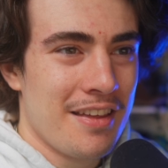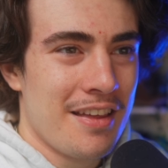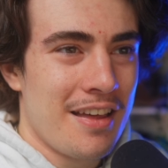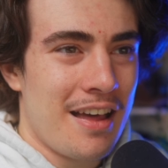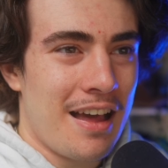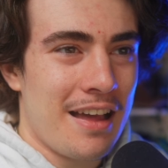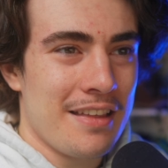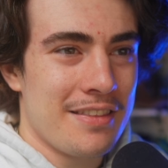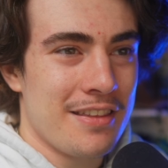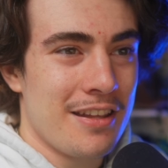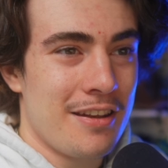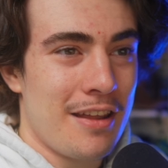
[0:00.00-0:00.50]

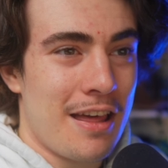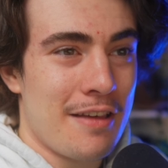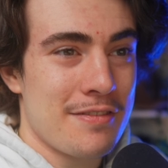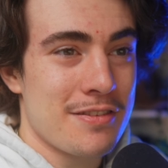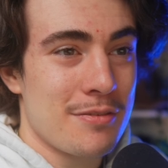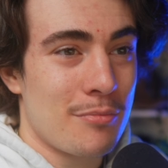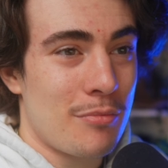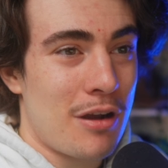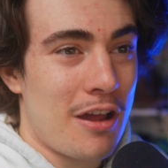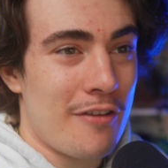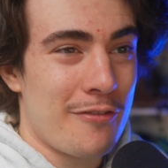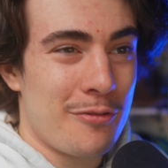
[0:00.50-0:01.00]
I did have
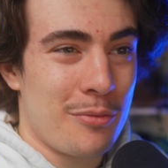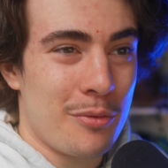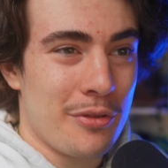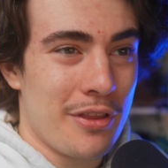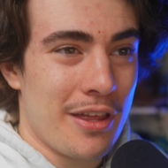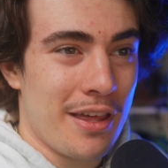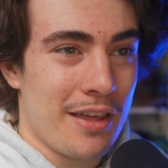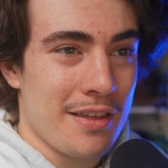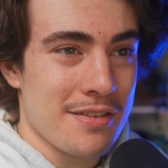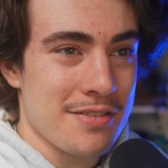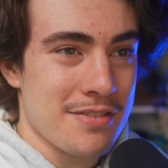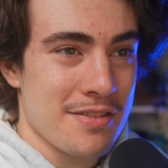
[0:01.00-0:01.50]
some profitable
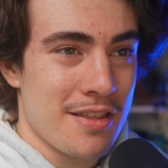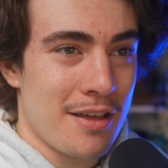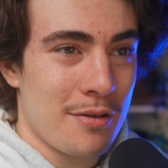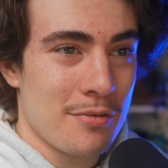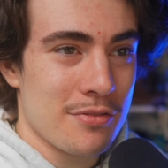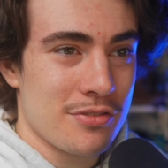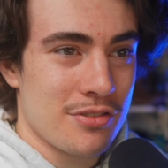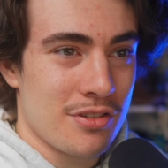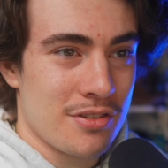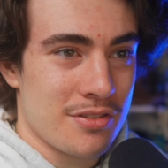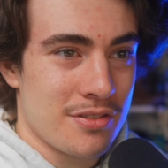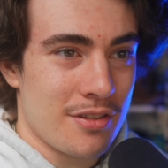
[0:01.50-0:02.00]
days, and that
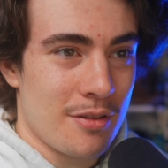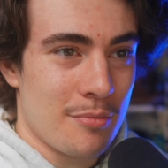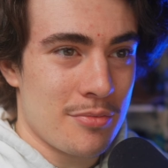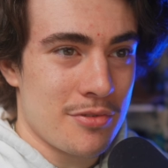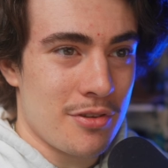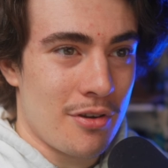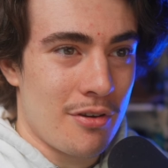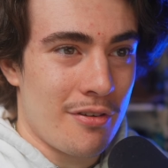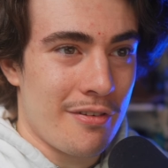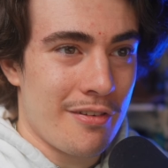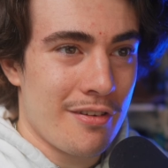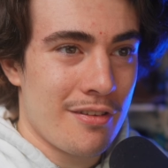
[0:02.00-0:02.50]
was just
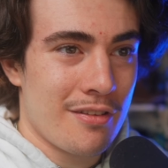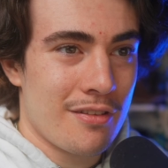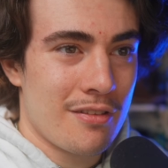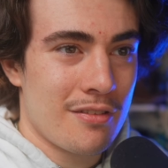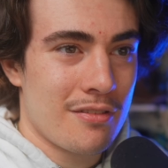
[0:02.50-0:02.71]
absurd.